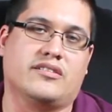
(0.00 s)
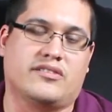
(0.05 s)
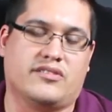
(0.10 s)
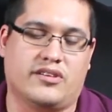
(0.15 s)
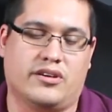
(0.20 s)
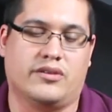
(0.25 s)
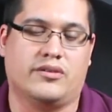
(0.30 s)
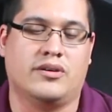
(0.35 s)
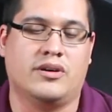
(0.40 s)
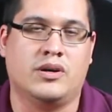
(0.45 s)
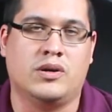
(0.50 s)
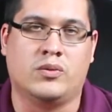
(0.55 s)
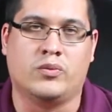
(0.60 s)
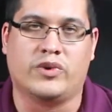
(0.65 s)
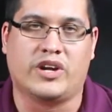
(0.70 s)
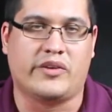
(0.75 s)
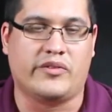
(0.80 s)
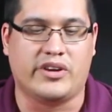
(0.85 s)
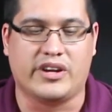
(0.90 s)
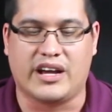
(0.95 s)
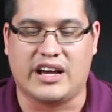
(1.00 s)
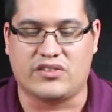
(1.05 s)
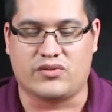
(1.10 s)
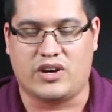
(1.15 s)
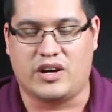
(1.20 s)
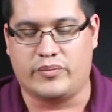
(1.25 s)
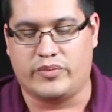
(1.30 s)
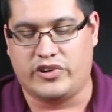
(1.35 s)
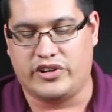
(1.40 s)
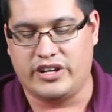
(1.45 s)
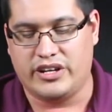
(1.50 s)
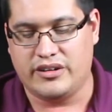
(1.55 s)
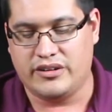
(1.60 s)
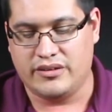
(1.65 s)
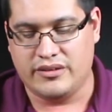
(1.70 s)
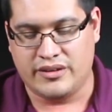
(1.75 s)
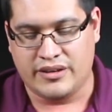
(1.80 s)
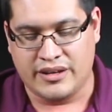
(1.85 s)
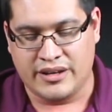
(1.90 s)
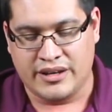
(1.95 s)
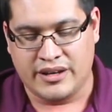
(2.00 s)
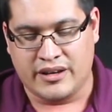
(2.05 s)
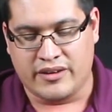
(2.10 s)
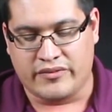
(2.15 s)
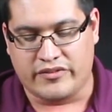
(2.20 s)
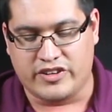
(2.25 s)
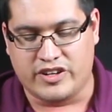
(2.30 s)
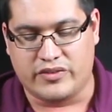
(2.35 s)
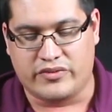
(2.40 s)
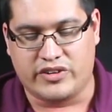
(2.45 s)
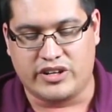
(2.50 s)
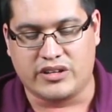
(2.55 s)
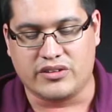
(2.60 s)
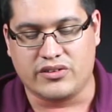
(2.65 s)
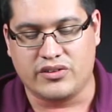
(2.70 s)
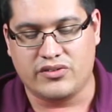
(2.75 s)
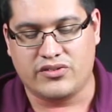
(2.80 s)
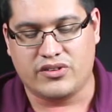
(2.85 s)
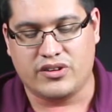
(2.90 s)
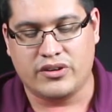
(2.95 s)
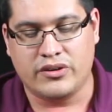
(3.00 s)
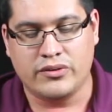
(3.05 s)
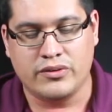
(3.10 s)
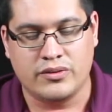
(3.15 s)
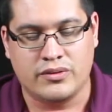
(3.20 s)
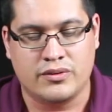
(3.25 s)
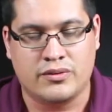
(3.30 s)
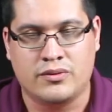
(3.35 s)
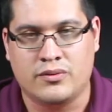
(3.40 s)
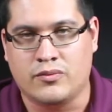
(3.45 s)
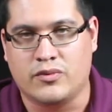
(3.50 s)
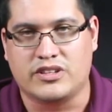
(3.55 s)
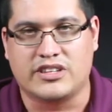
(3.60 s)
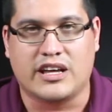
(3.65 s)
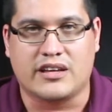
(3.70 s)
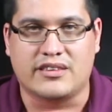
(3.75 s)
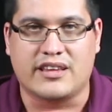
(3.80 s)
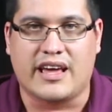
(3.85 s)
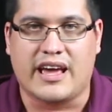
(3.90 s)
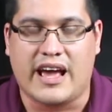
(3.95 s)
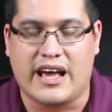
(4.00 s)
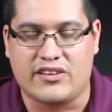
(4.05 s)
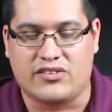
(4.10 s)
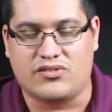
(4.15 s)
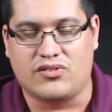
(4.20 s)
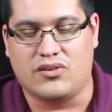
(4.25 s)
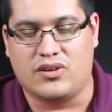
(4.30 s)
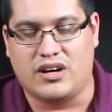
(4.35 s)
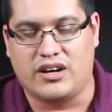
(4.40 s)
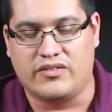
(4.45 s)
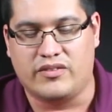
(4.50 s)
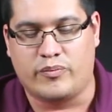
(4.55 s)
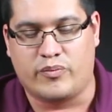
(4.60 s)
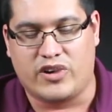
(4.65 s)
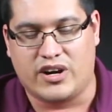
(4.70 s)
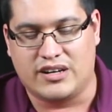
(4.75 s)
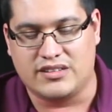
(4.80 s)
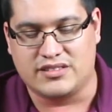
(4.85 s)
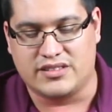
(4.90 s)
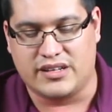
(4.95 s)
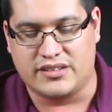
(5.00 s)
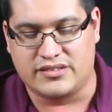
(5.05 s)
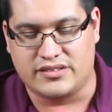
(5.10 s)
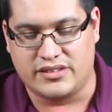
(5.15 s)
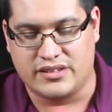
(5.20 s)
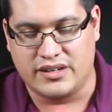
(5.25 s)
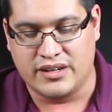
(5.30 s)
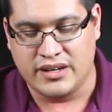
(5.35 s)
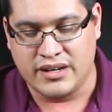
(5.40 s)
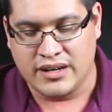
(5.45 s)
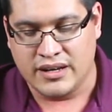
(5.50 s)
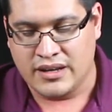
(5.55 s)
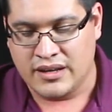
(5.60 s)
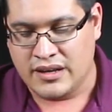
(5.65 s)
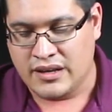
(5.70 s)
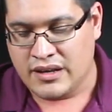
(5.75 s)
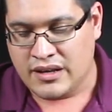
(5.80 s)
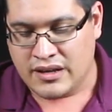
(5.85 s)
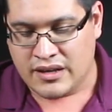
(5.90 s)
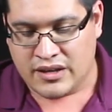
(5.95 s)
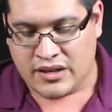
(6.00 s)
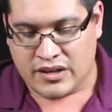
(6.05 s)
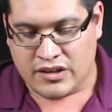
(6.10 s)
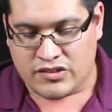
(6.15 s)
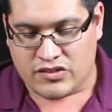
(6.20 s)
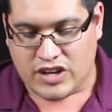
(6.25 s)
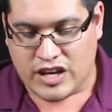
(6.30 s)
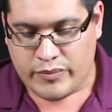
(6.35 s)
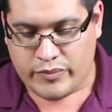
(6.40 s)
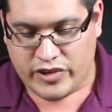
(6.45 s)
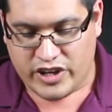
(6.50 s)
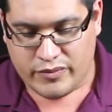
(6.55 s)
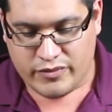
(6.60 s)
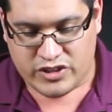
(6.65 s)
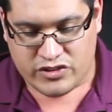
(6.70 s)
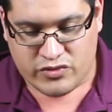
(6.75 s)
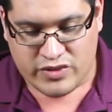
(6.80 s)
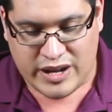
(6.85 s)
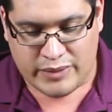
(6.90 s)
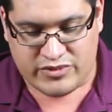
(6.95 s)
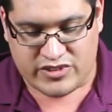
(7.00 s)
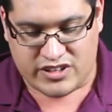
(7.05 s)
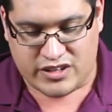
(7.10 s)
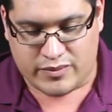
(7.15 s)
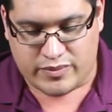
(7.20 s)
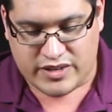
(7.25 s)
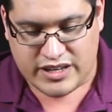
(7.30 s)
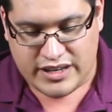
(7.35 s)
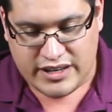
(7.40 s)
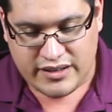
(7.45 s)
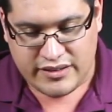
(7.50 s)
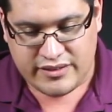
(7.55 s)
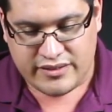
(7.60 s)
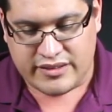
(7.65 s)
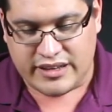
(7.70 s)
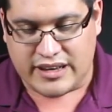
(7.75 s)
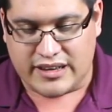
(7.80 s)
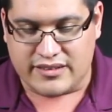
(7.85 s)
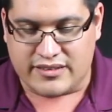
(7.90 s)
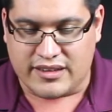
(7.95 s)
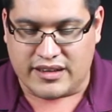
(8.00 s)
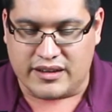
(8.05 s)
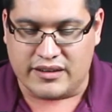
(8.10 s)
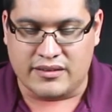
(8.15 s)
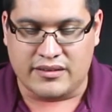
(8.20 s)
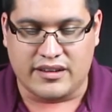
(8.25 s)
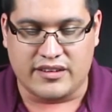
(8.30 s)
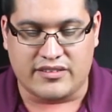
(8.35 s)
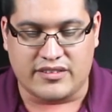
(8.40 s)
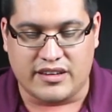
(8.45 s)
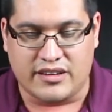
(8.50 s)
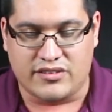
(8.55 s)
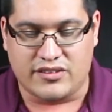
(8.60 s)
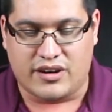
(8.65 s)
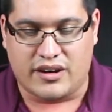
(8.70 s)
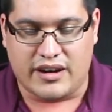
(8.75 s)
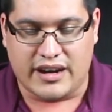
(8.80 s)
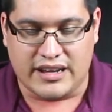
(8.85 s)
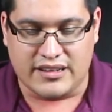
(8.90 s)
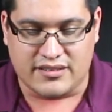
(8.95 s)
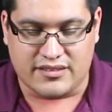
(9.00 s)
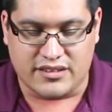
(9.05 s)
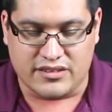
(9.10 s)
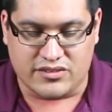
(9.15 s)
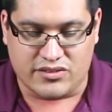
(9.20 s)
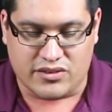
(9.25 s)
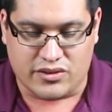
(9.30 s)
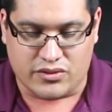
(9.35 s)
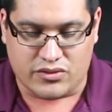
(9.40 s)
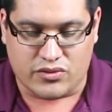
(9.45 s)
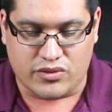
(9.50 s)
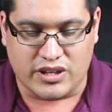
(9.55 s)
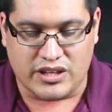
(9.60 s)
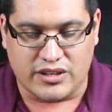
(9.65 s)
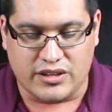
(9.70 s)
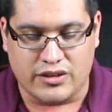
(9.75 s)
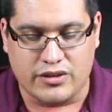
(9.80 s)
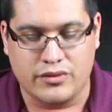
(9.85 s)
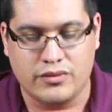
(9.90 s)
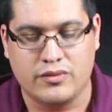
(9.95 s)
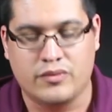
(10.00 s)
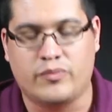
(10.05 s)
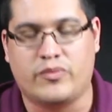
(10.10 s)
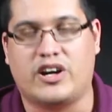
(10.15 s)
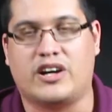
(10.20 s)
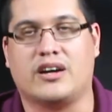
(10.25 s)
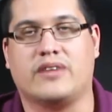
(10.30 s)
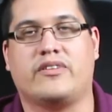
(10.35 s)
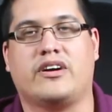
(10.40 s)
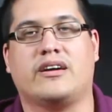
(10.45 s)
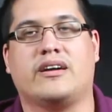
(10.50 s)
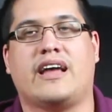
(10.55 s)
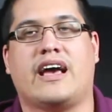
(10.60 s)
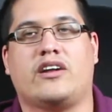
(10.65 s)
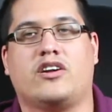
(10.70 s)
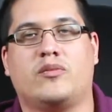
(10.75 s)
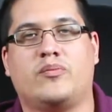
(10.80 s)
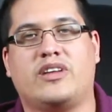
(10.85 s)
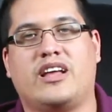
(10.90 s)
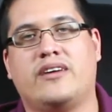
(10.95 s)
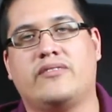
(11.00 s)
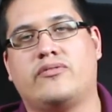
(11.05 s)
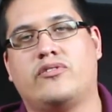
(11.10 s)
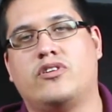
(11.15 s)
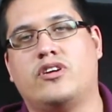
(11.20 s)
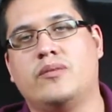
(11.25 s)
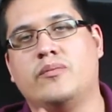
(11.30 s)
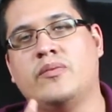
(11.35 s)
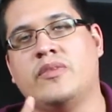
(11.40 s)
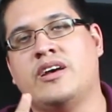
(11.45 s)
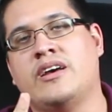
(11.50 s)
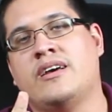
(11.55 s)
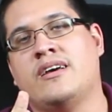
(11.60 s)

So whatever you guys want to put in, feel free to do so without the hassle of a processor. So that pretty much wraps it up, guys. Like I said, this is our N C zero three U, part of our Nano platform.